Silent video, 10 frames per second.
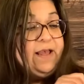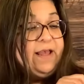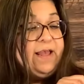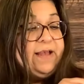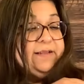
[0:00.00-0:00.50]

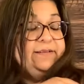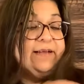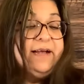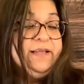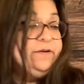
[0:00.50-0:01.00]
And
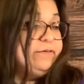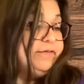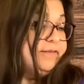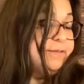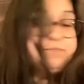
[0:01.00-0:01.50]
I
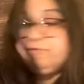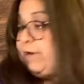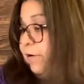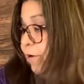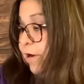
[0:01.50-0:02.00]
use the
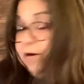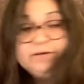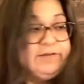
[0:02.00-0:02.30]
prayer cards